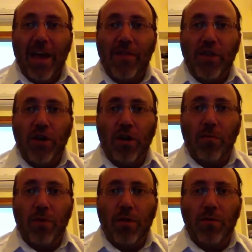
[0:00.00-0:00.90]
And the
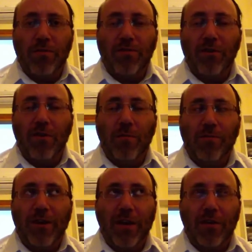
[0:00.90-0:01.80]
younger brother was so
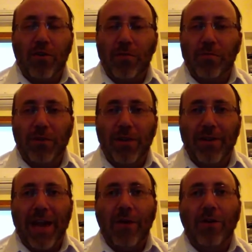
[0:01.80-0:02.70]
upset he couldn't believe
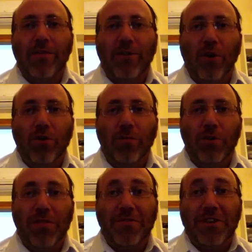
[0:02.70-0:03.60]
it. How could his older
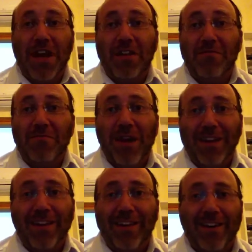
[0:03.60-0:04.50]
brother not
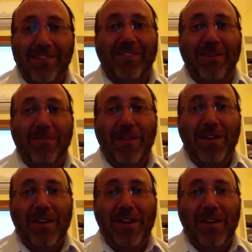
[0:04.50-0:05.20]
recognize him?